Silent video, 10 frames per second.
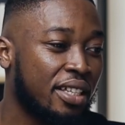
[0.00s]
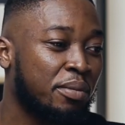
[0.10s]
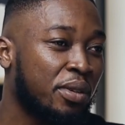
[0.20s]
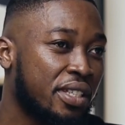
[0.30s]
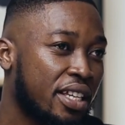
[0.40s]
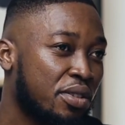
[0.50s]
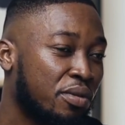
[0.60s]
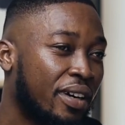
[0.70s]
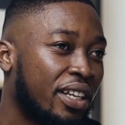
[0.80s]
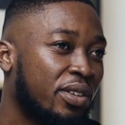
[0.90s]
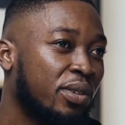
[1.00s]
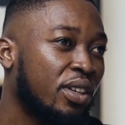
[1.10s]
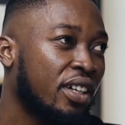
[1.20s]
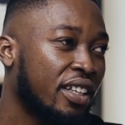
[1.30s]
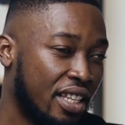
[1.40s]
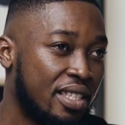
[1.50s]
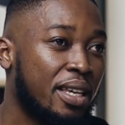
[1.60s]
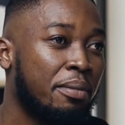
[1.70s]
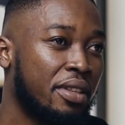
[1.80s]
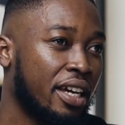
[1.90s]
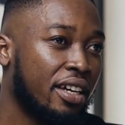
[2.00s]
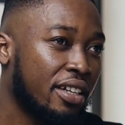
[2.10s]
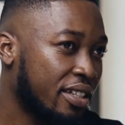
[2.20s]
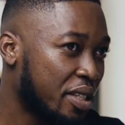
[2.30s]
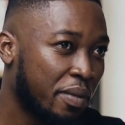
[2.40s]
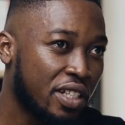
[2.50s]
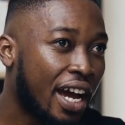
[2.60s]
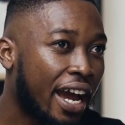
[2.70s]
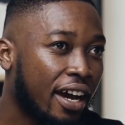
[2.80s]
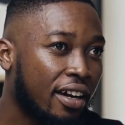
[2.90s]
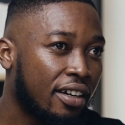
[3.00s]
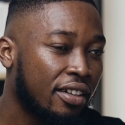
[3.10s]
in most cases will value the same thing, just much higher,